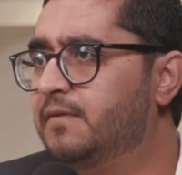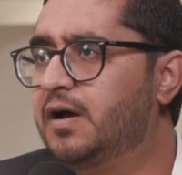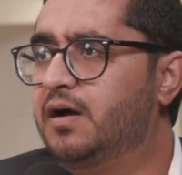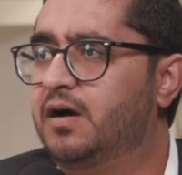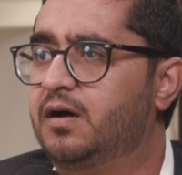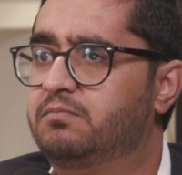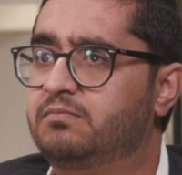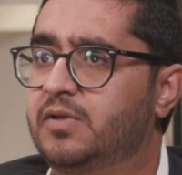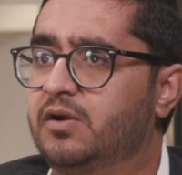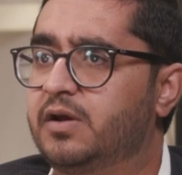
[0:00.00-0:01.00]

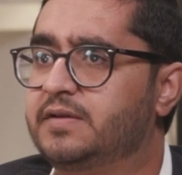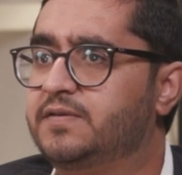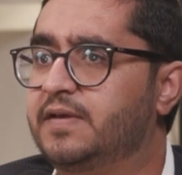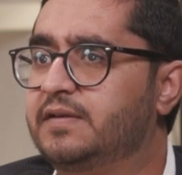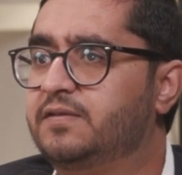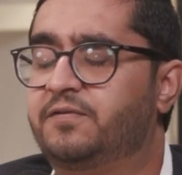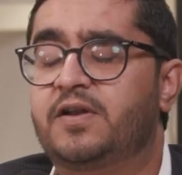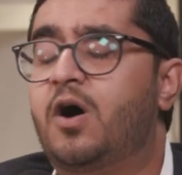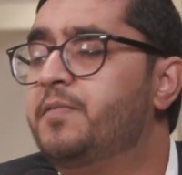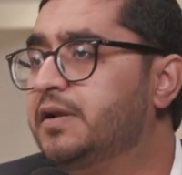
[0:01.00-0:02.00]
It's
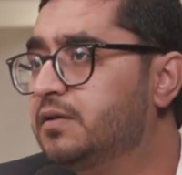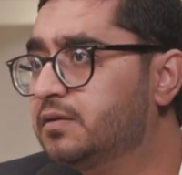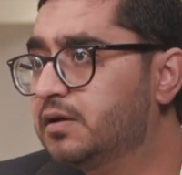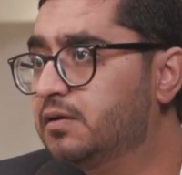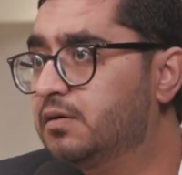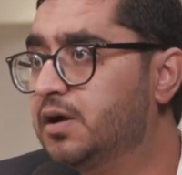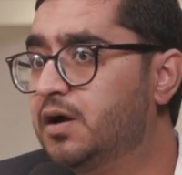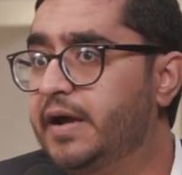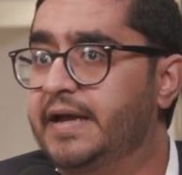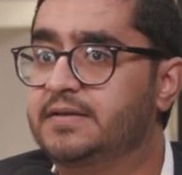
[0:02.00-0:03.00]
phenomenal.
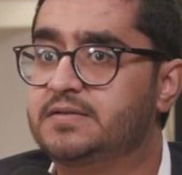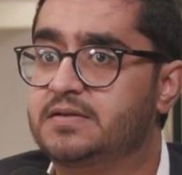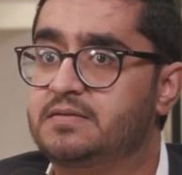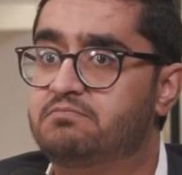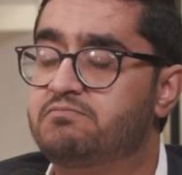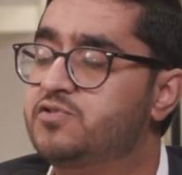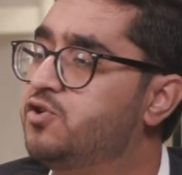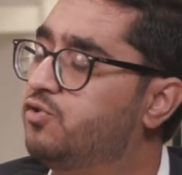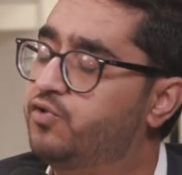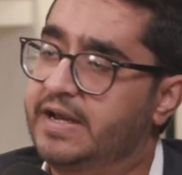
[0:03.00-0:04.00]

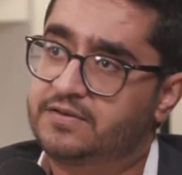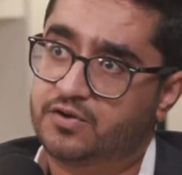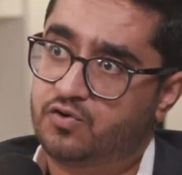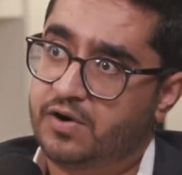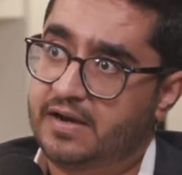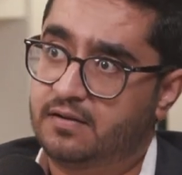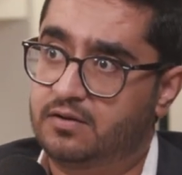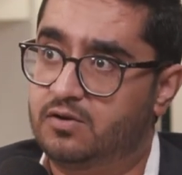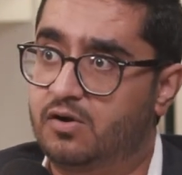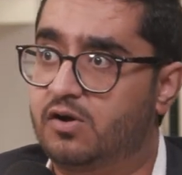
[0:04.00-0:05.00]
Your rates are great.
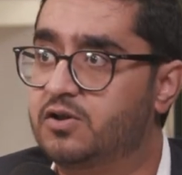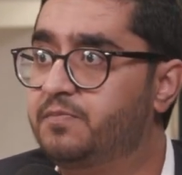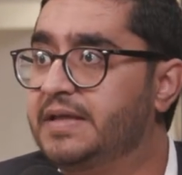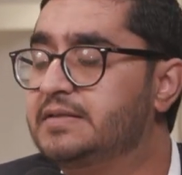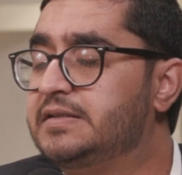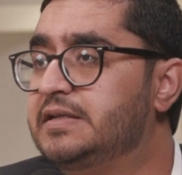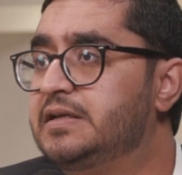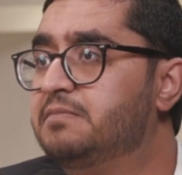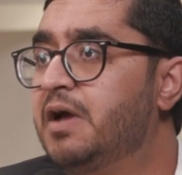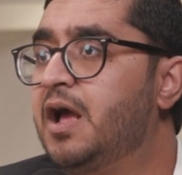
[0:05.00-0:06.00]
Your
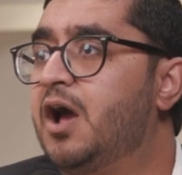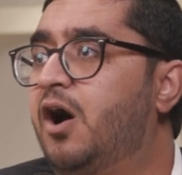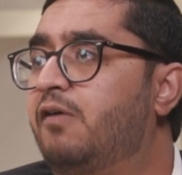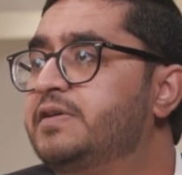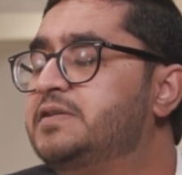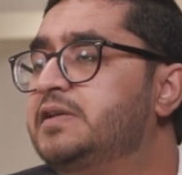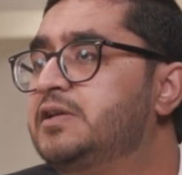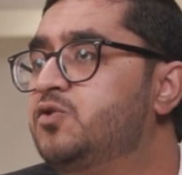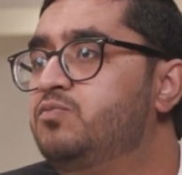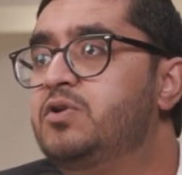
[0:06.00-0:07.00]
occupancy, obviously,
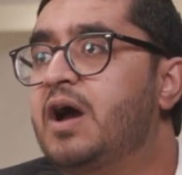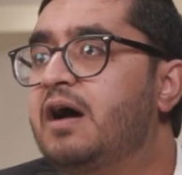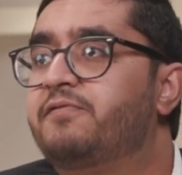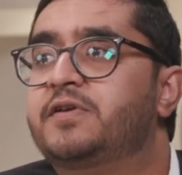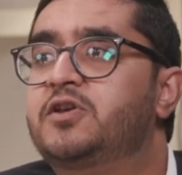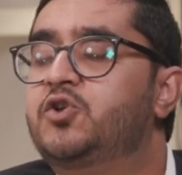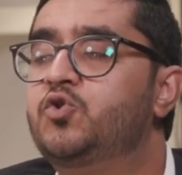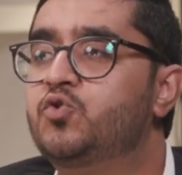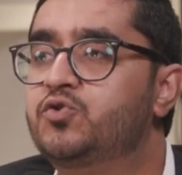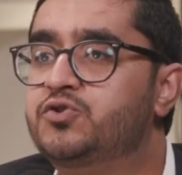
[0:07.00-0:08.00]
you have a
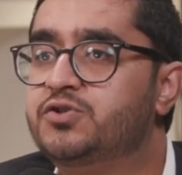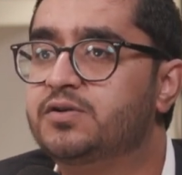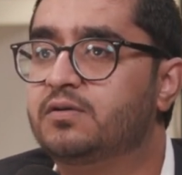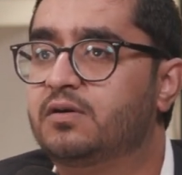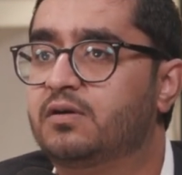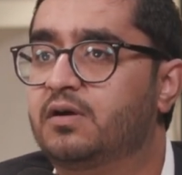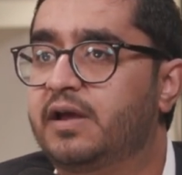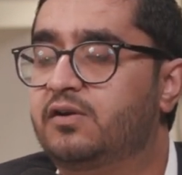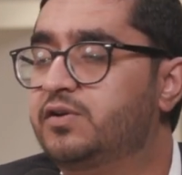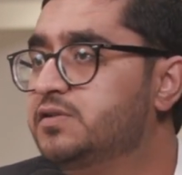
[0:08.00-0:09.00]
huge
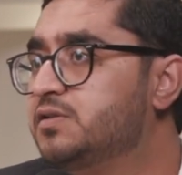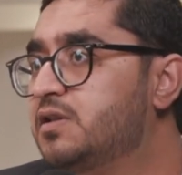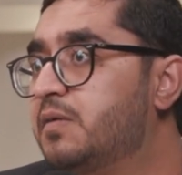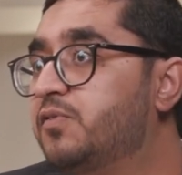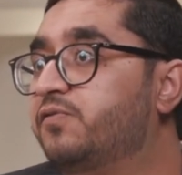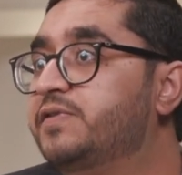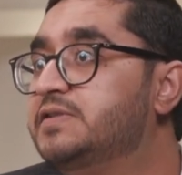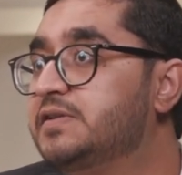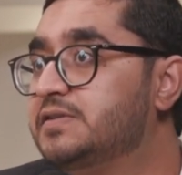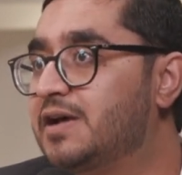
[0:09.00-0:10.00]
increase in the number of
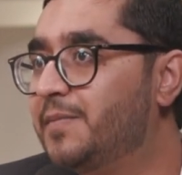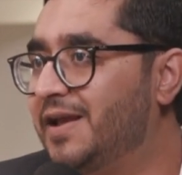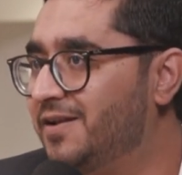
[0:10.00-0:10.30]
visitors coming